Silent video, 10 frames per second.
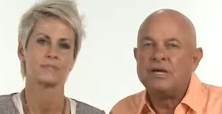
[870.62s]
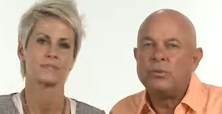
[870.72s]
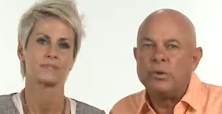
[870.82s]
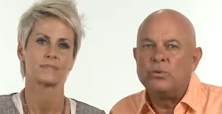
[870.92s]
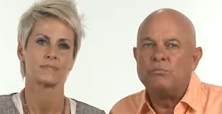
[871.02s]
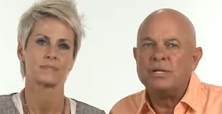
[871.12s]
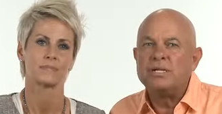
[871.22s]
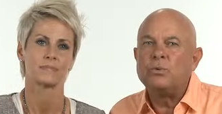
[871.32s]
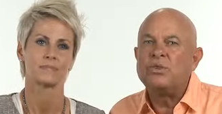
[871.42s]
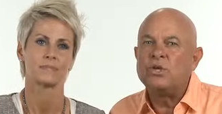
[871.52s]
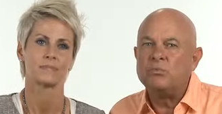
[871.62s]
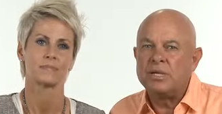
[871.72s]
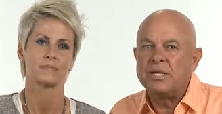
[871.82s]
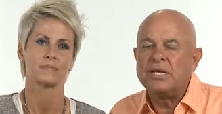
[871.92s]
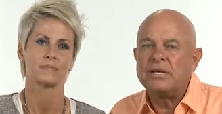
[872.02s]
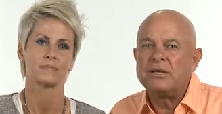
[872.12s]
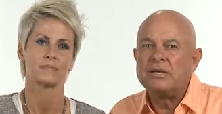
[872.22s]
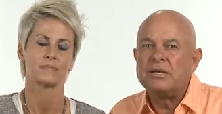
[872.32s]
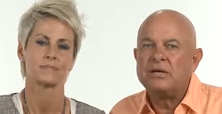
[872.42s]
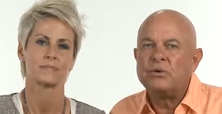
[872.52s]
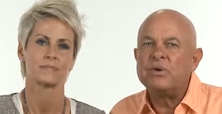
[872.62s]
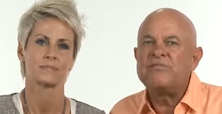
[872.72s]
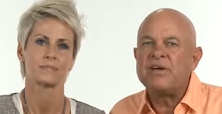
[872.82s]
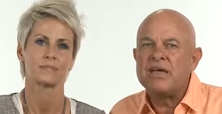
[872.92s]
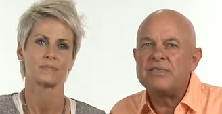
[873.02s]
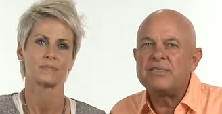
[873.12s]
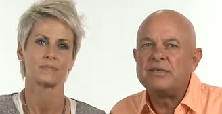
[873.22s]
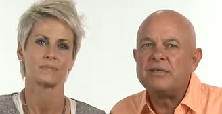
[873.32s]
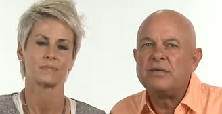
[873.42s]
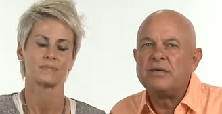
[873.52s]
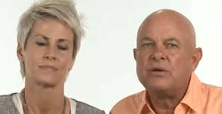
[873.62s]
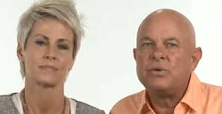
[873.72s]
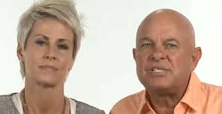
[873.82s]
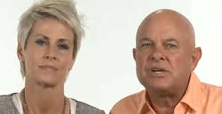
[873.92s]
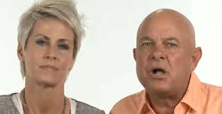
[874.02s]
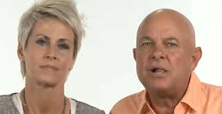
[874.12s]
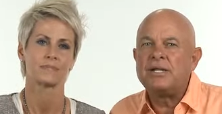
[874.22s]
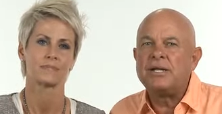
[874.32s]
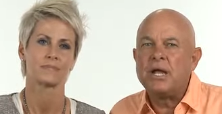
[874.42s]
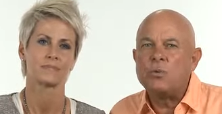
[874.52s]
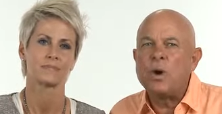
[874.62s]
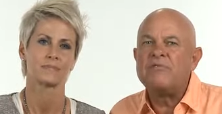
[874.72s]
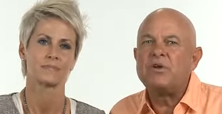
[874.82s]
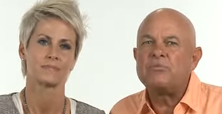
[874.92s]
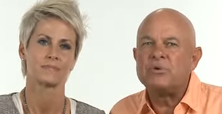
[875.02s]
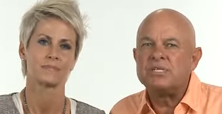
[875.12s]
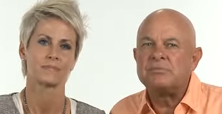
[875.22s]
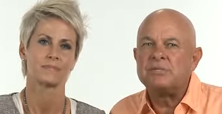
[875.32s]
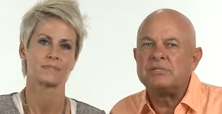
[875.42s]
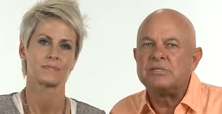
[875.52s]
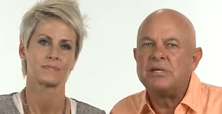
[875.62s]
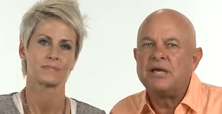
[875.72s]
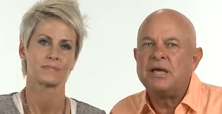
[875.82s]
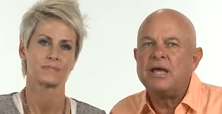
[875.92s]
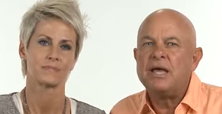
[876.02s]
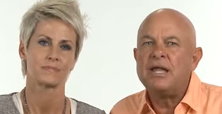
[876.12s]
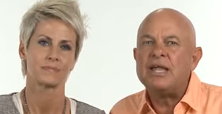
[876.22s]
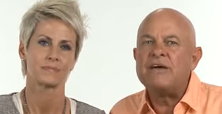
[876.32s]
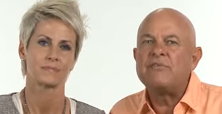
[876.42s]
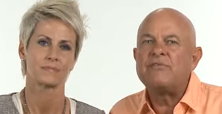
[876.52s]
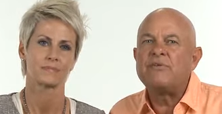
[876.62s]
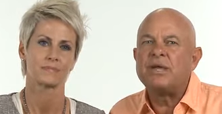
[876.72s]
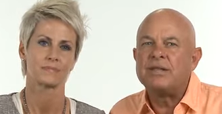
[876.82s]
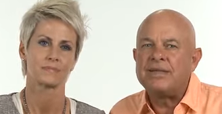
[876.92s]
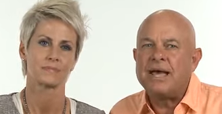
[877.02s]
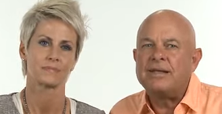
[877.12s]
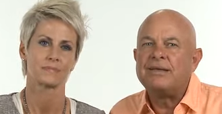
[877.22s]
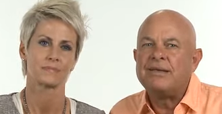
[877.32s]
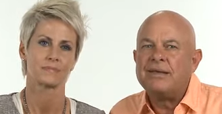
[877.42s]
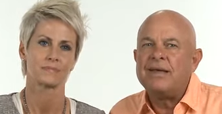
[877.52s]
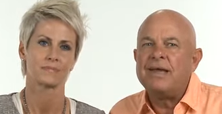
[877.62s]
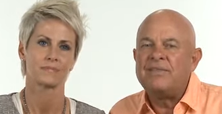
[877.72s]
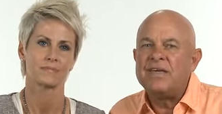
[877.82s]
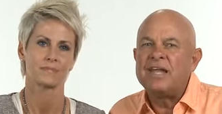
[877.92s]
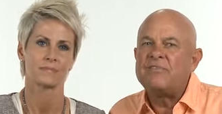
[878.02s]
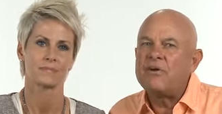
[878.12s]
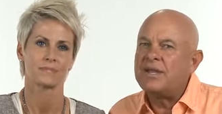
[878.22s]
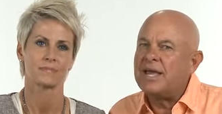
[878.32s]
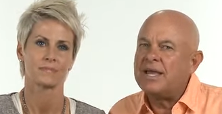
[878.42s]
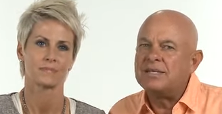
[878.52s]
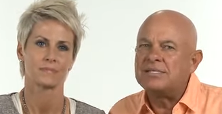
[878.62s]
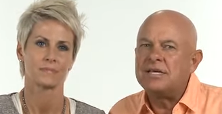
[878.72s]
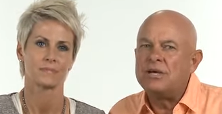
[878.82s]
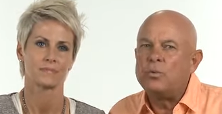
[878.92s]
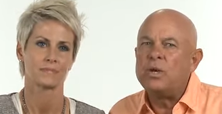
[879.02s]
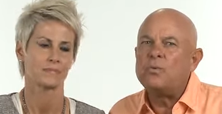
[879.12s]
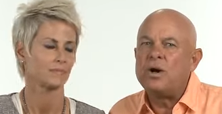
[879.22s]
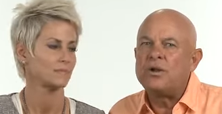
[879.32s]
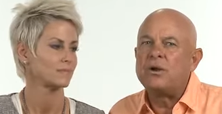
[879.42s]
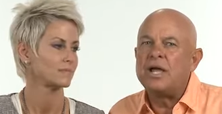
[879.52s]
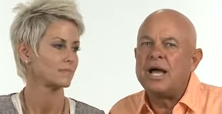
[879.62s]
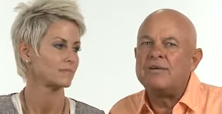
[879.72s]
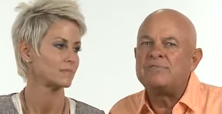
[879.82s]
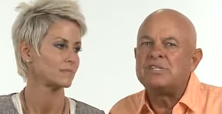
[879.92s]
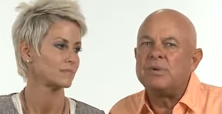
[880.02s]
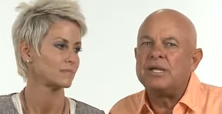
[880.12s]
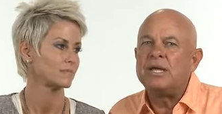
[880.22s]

Speaker 1: We will build it with humility, with faith, with solid and unwavering principles, and never forget that at the end of our days, we want our lives to be an